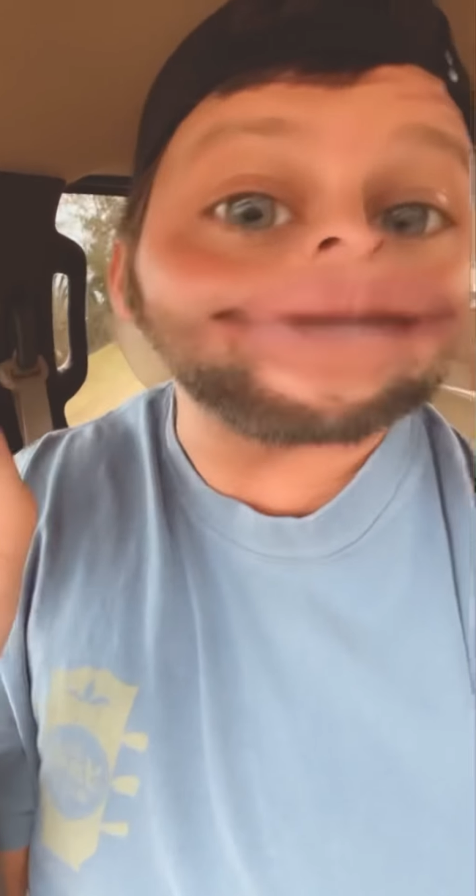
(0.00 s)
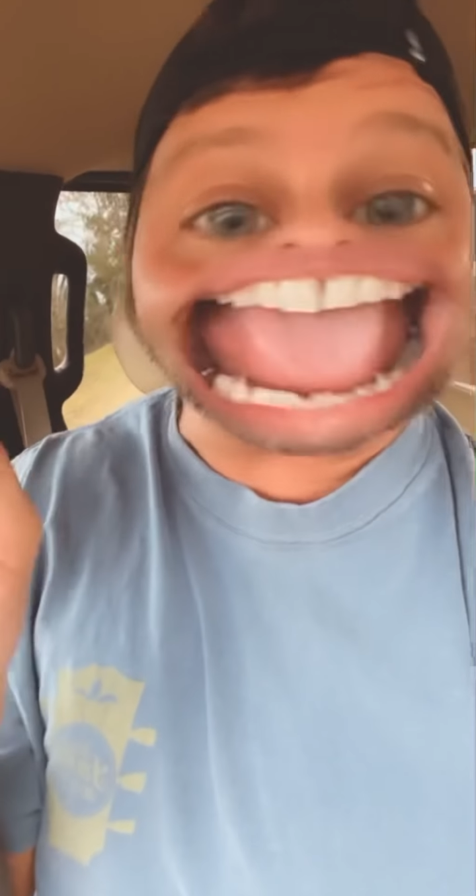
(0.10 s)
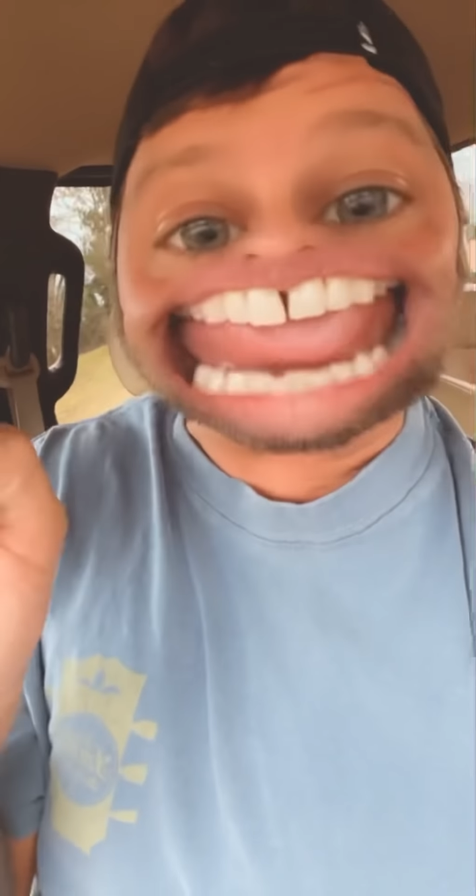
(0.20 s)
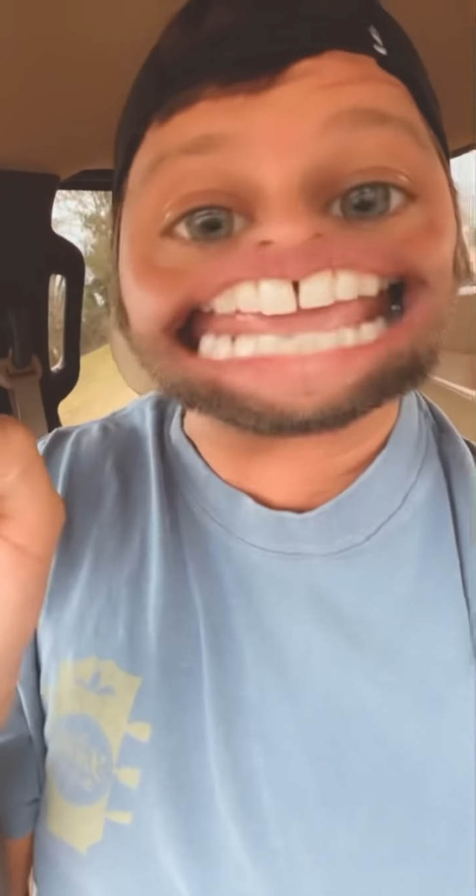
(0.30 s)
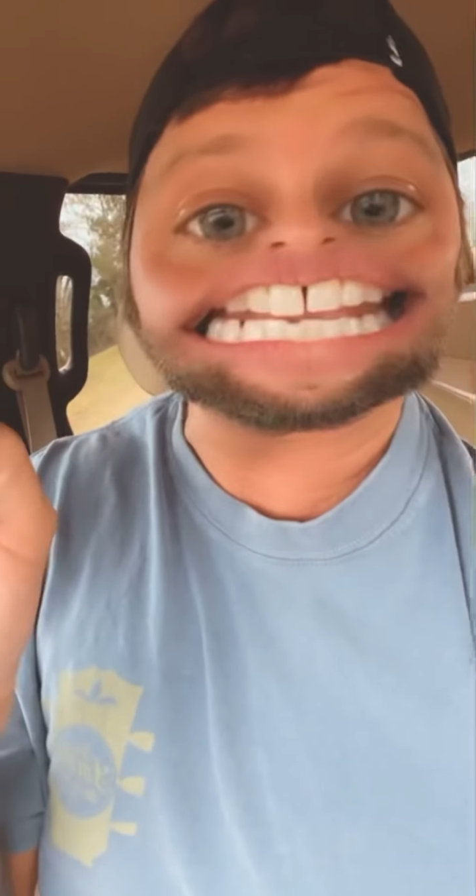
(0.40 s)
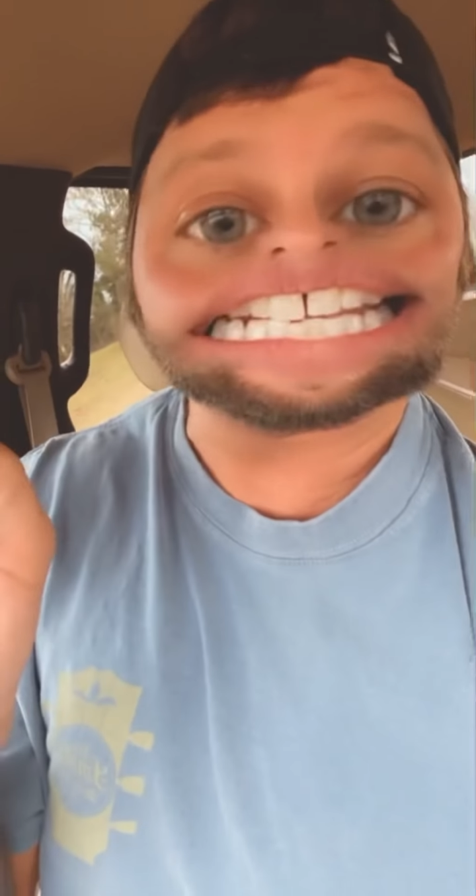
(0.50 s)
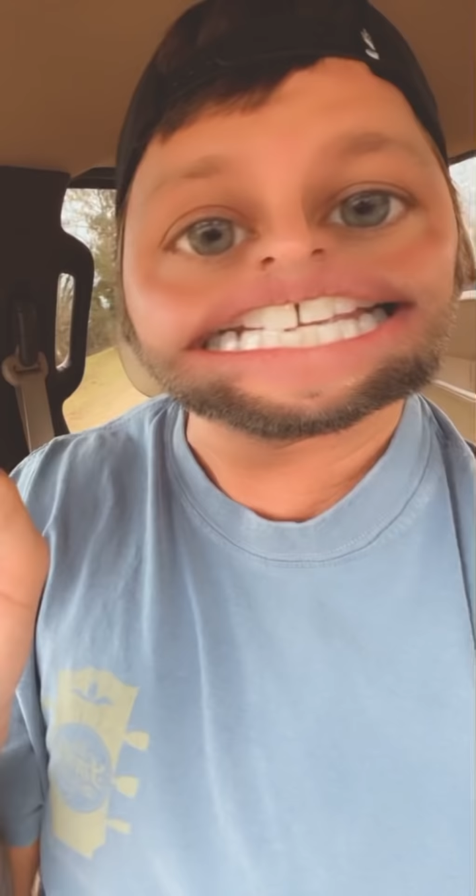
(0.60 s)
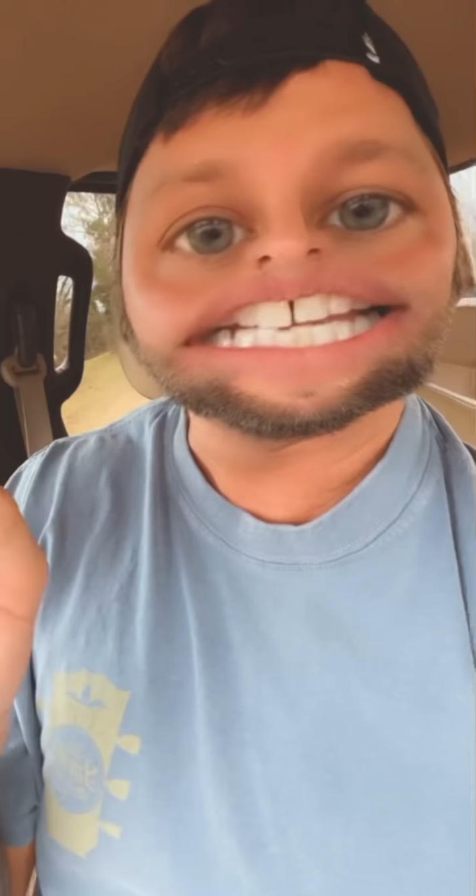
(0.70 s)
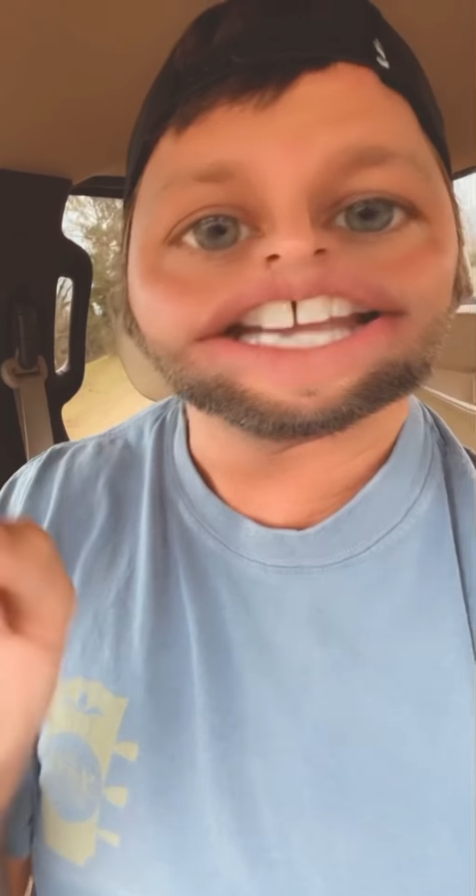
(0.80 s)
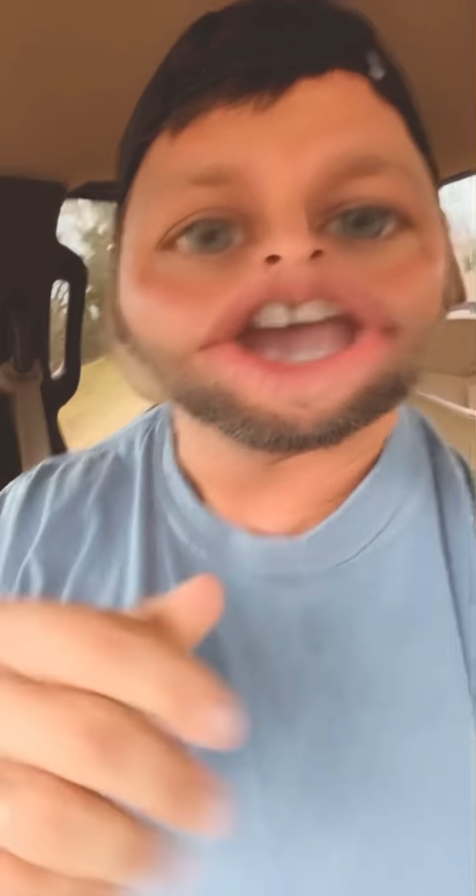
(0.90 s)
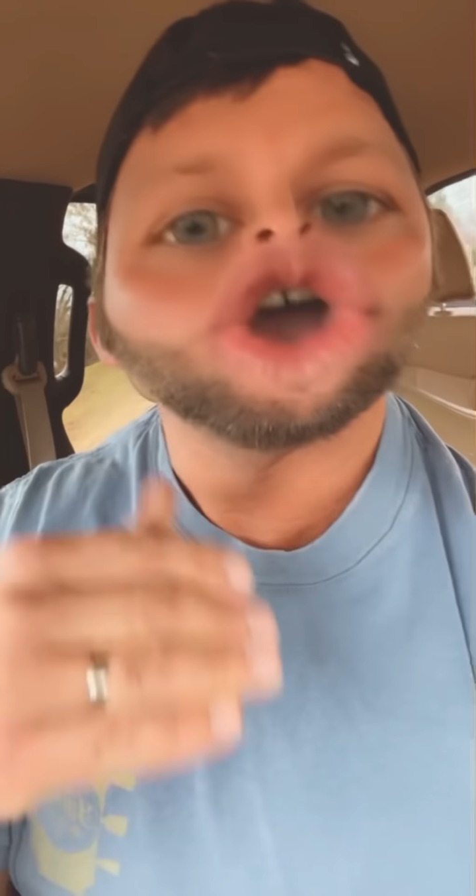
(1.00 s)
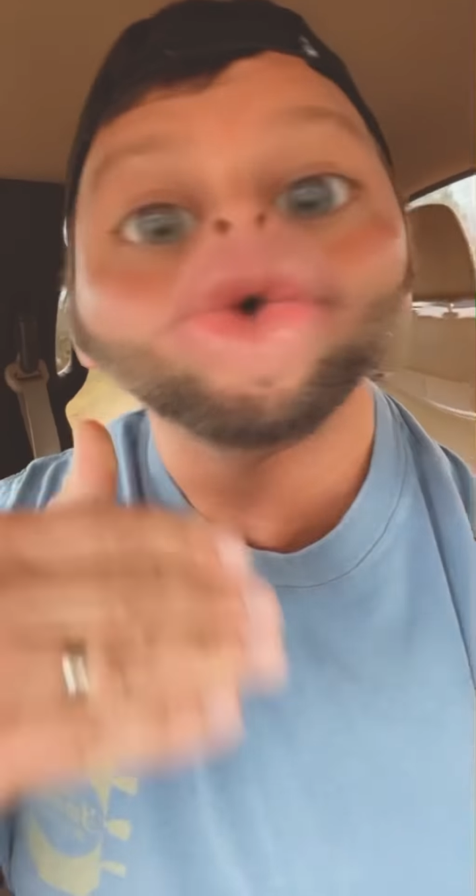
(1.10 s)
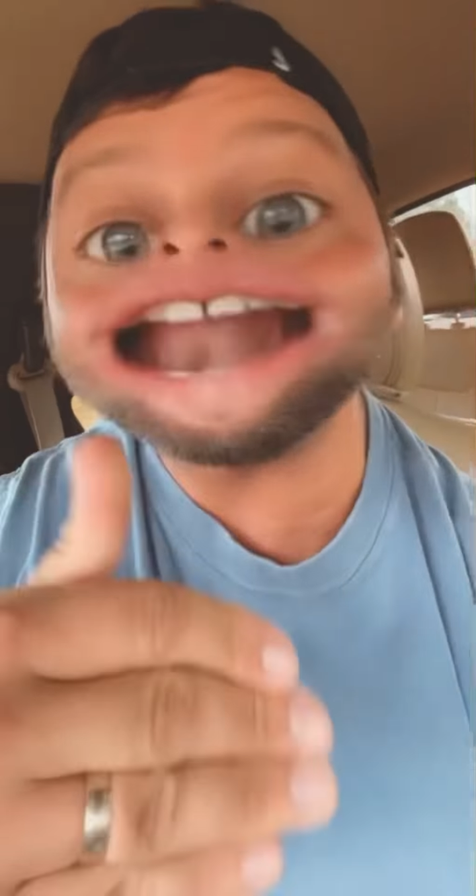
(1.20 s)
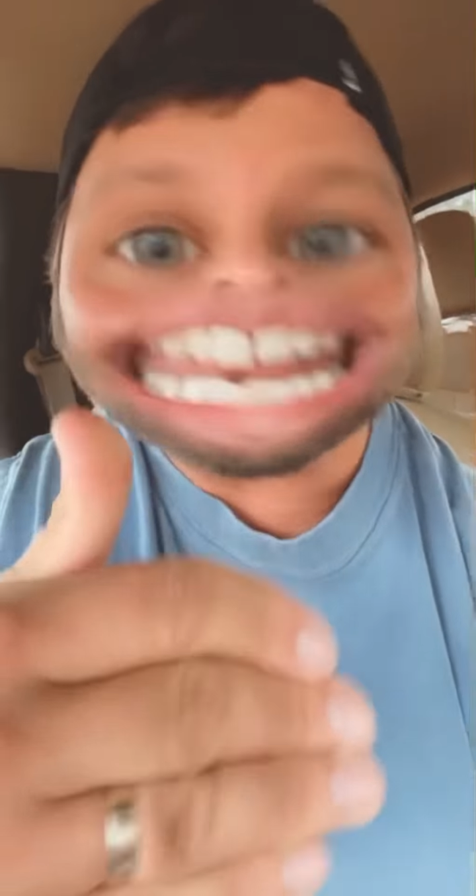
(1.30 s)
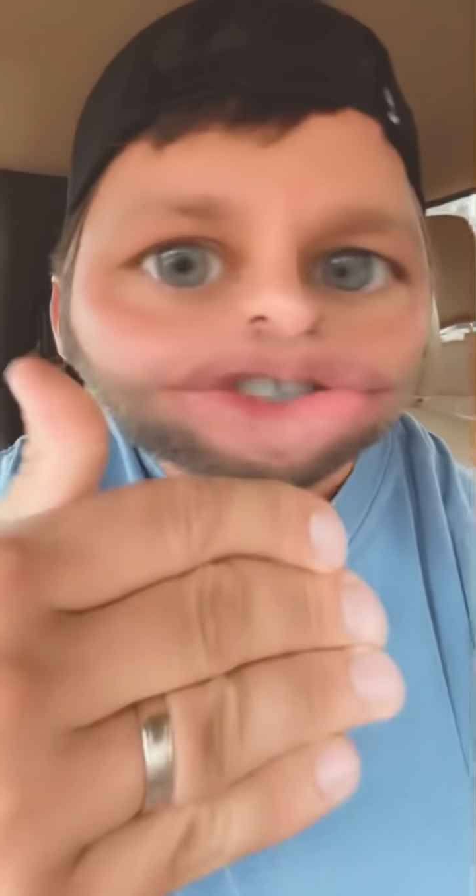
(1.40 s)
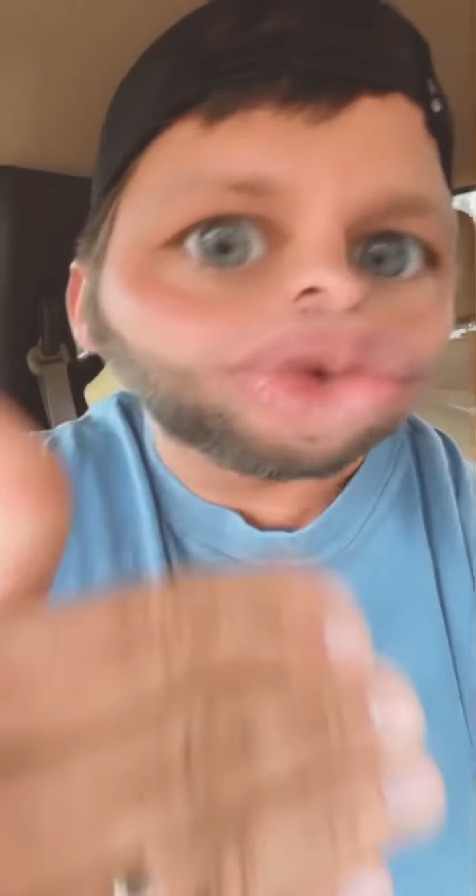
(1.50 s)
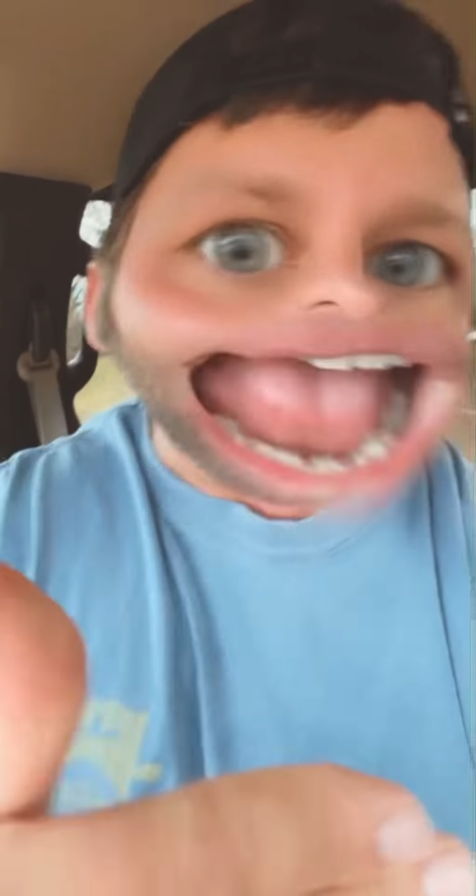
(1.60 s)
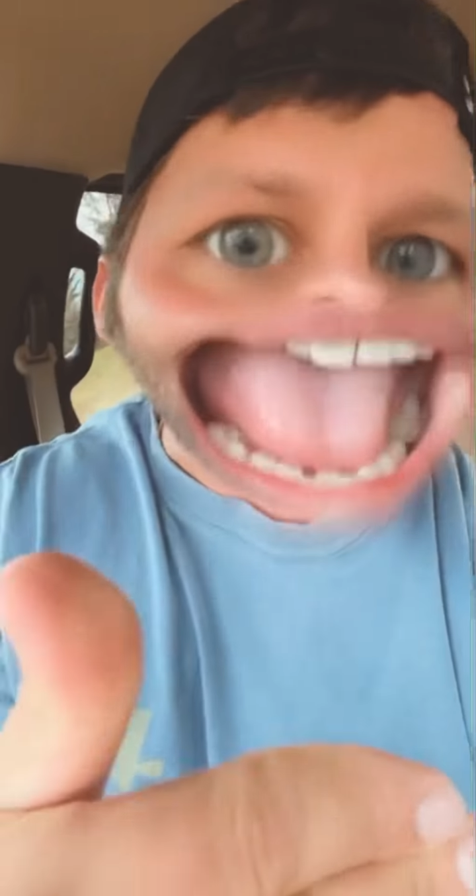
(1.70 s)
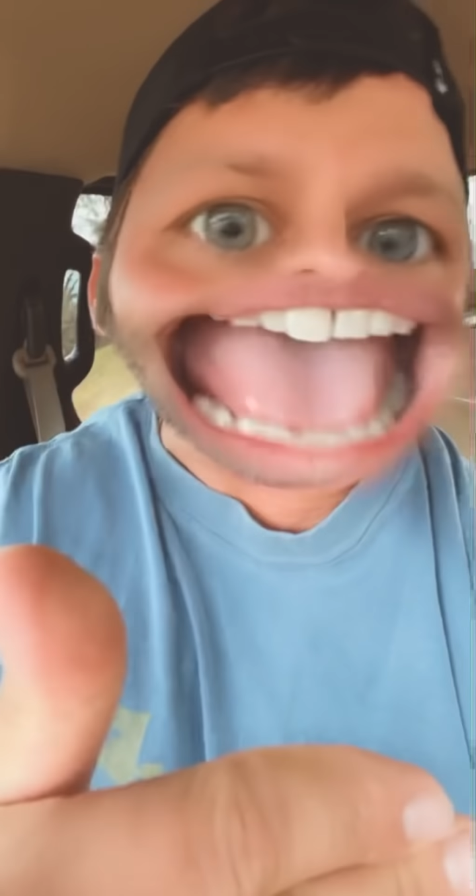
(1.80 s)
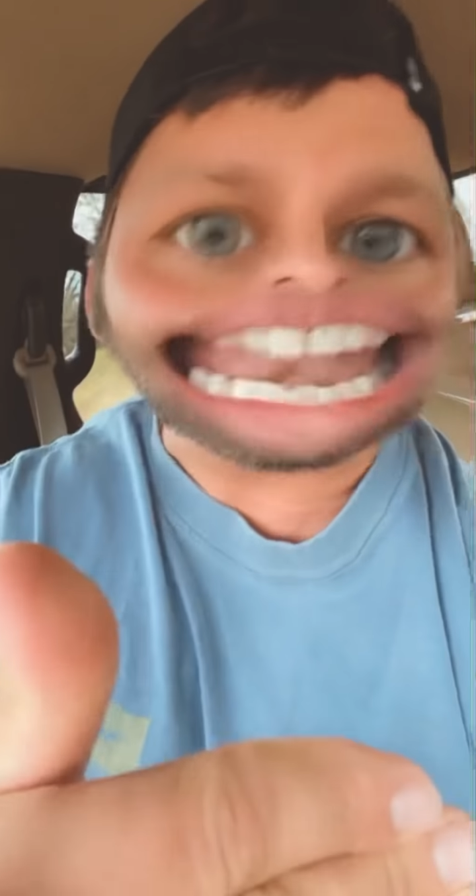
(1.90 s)
man when he's
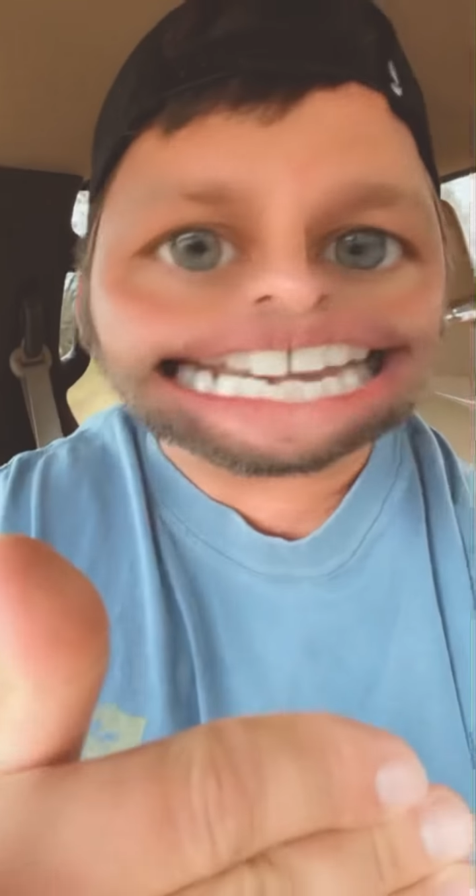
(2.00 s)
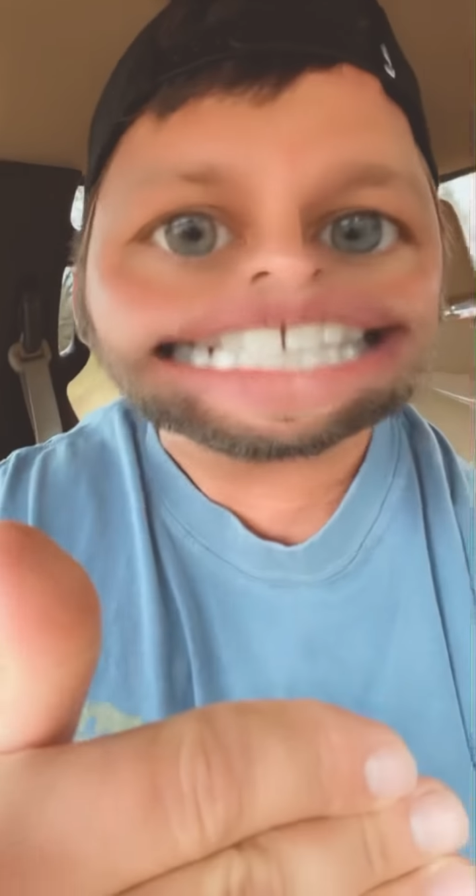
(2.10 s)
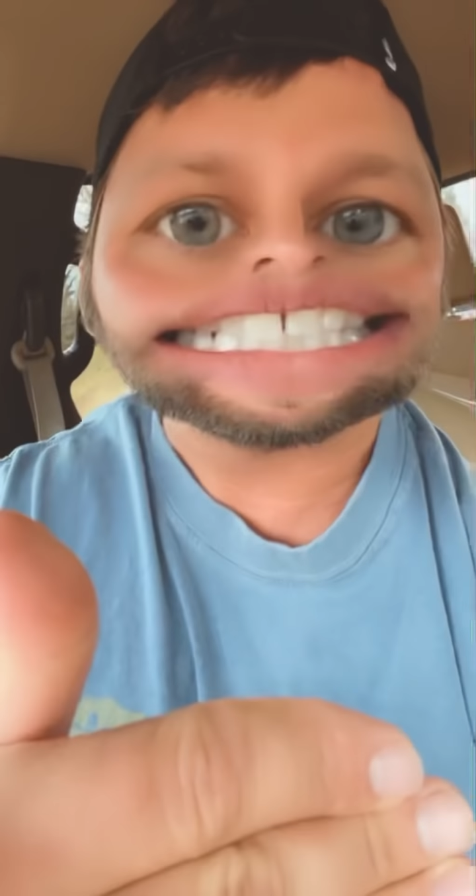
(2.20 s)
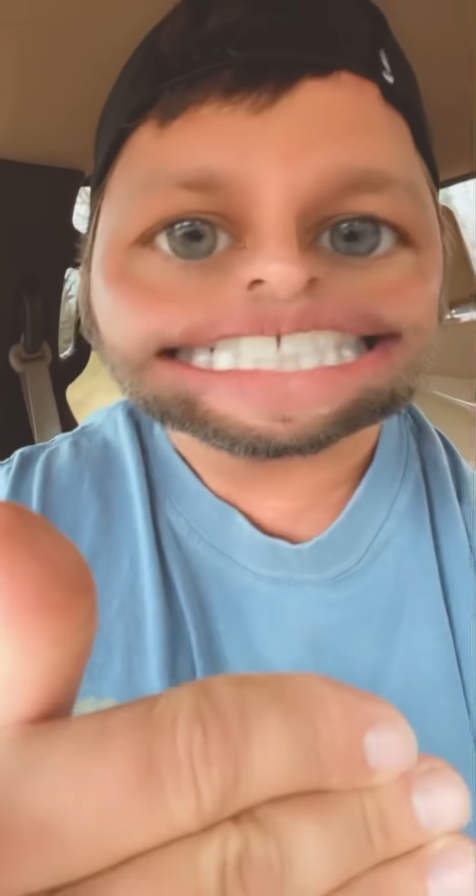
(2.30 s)
riding.